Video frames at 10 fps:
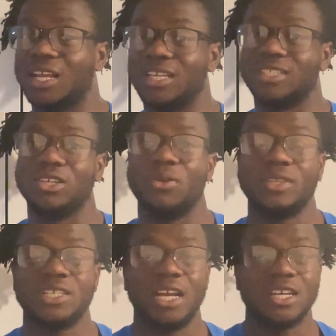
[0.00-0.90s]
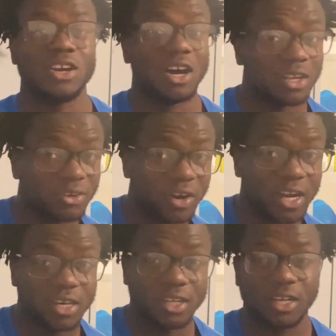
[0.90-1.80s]
that needs to go into like color
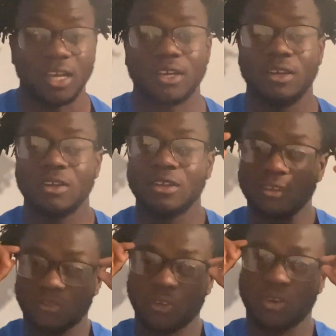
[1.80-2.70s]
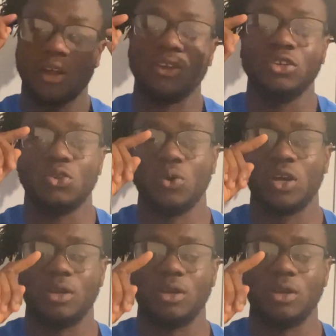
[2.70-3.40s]
grading, like figuring out new